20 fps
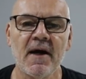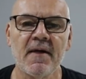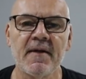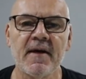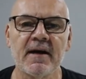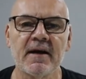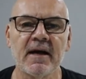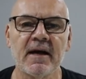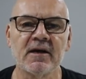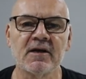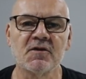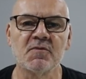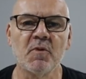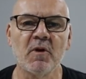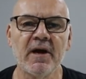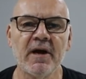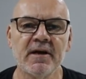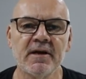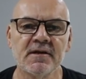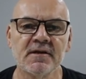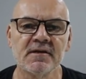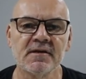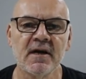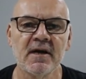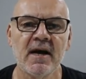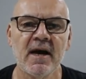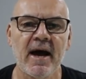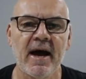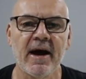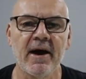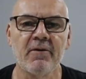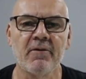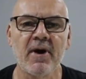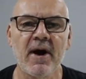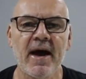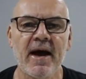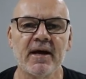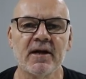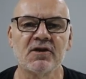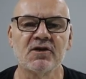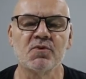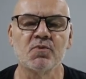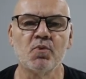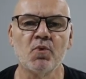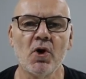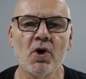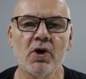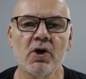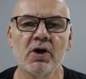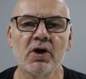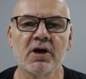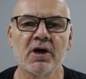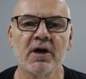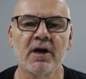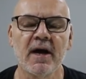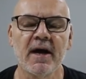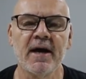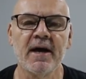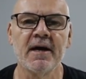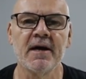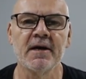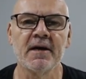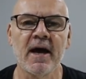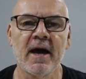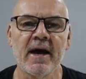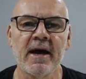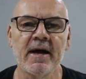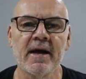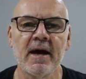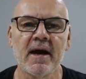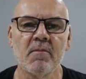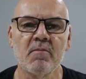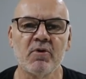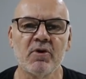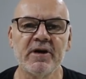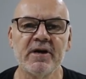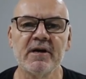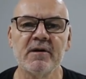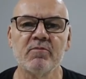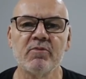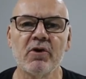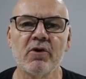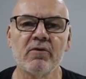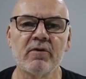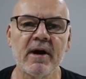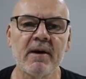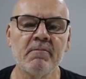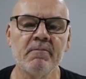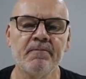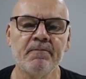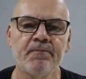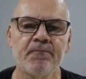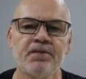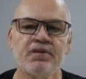and that explains how hets work in a uh, breeding program.